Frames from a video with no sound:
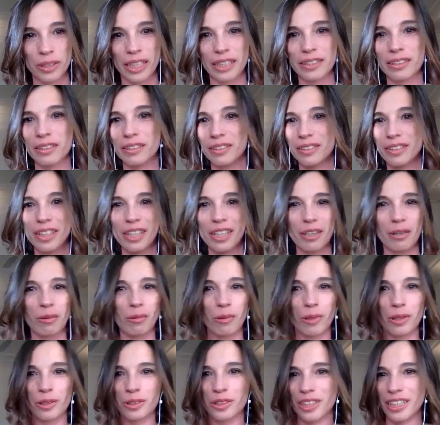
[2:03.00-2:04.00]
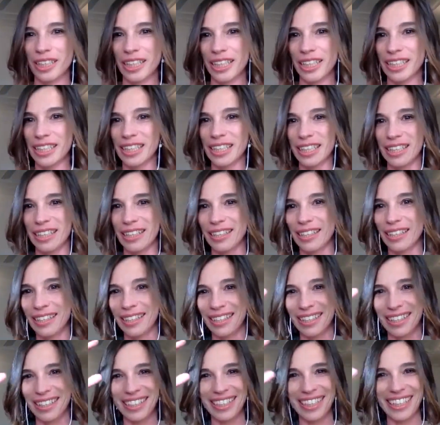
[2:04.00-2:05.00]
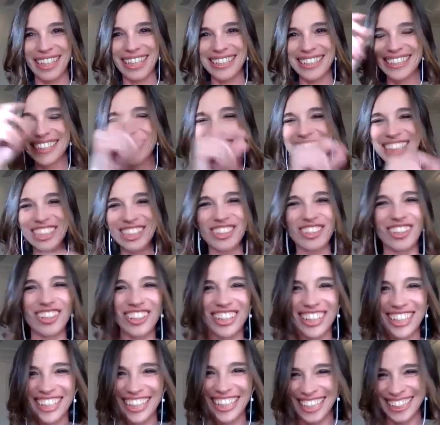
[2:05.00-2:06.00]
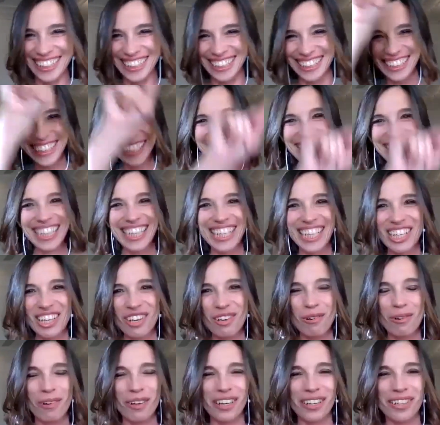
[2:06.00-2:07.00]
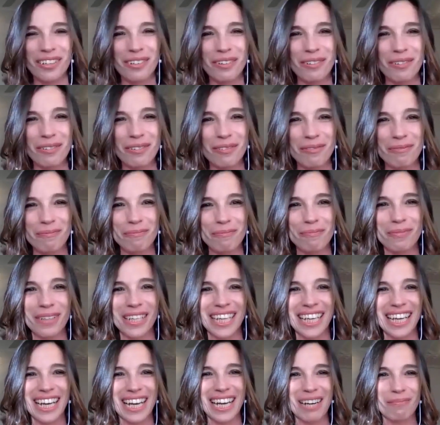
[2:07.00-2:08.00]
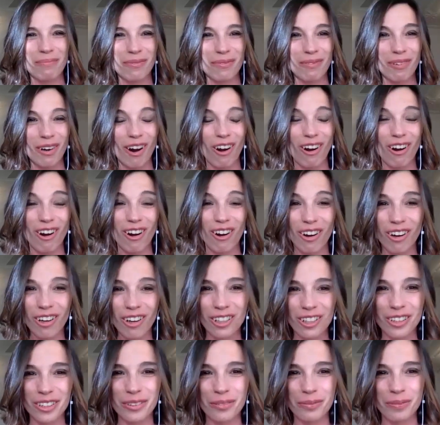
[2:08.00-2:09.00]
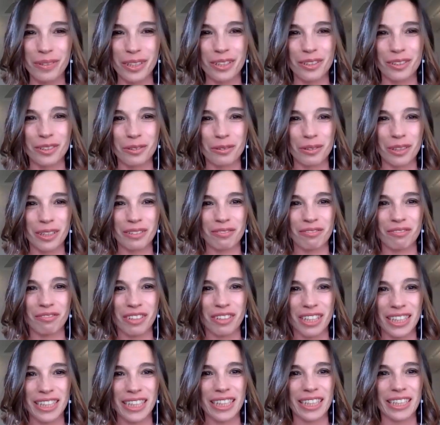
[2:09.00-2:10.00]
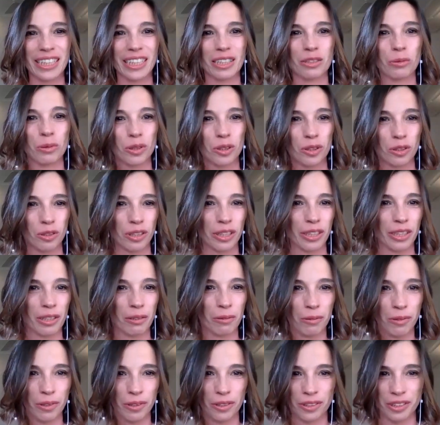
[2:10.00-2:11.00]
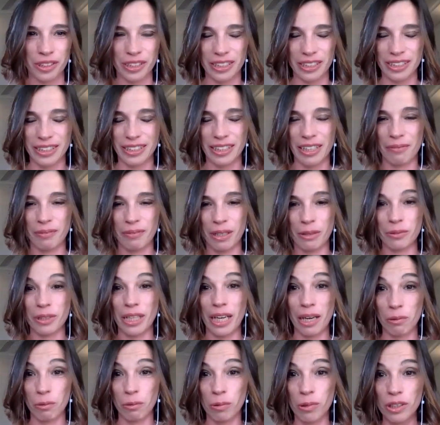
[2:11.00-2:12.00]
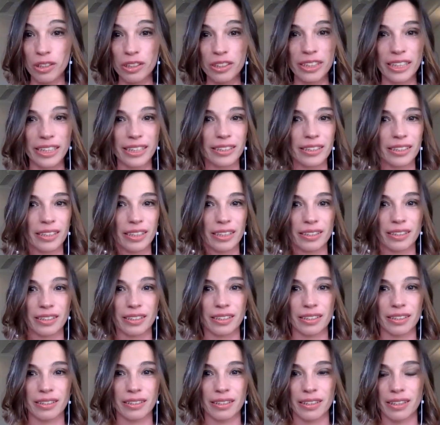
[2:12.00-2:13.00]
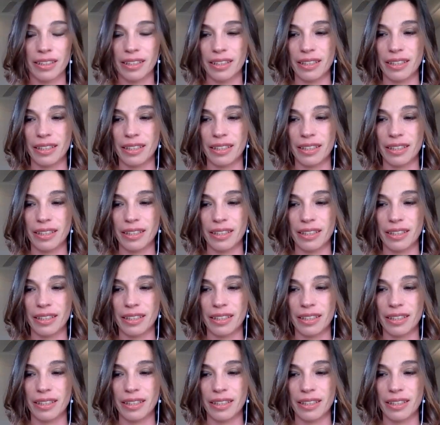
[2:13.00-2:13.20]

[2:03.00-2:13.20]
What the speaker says: that was like a circle that became whole, because when Feldenkrais was talking about awareness, and